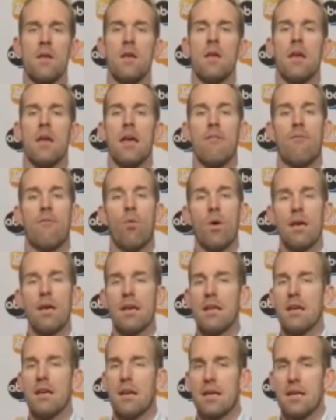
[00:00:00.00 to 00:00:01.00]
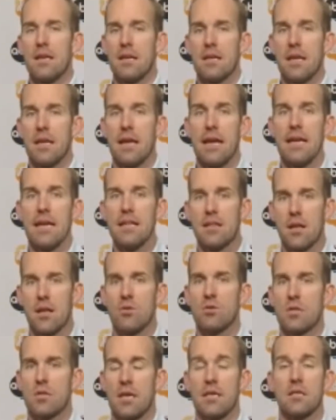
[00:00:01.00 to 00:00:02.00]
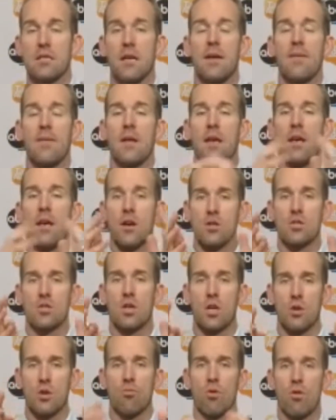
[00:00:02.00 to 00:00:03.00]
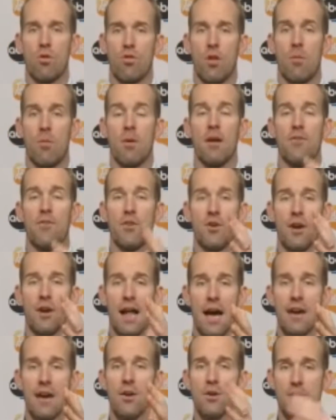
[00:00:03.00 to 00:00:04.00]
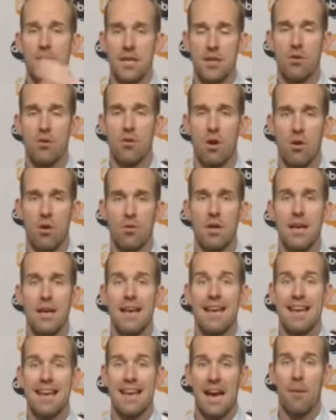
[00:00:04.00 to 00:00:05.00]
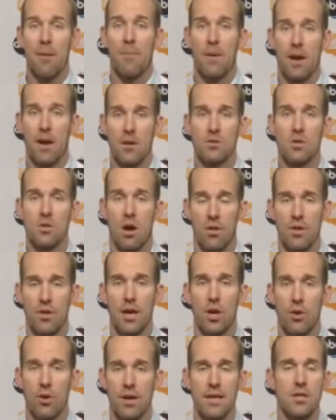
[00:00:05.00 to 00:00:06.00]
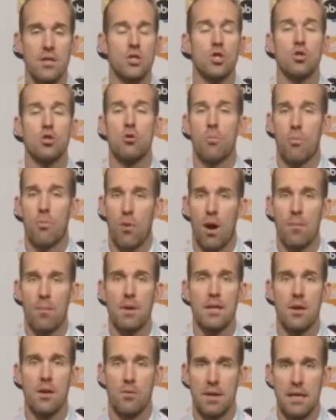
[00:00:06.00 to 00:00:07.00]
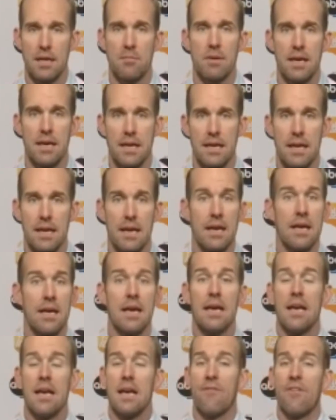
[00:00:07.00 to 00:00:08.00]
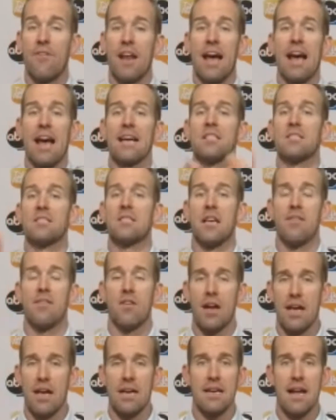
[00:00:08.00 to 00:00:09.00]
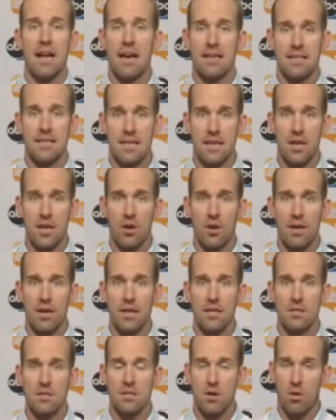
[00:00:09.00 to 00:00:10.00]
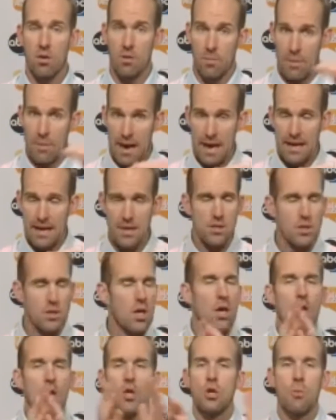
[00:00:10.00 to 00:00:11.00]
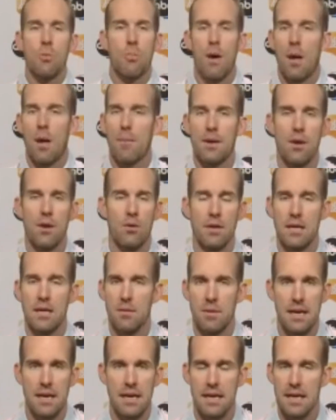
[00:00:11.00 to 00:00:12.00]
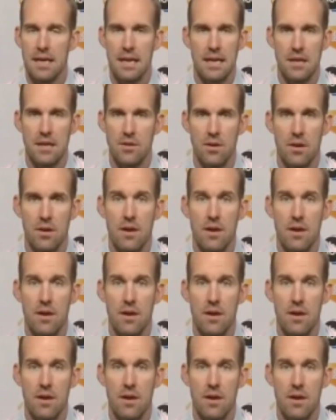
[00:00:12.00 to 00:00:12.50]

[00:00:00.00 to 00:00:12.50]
If we can, can eat those things, Here's a good rule of thumb. If your 9 or 10 year old can't pronounce all the ingredients, you probably don't need to be eating it. If it has 7, 8, 9, 10 ingredients on the package, you probably don't need to be eating it either.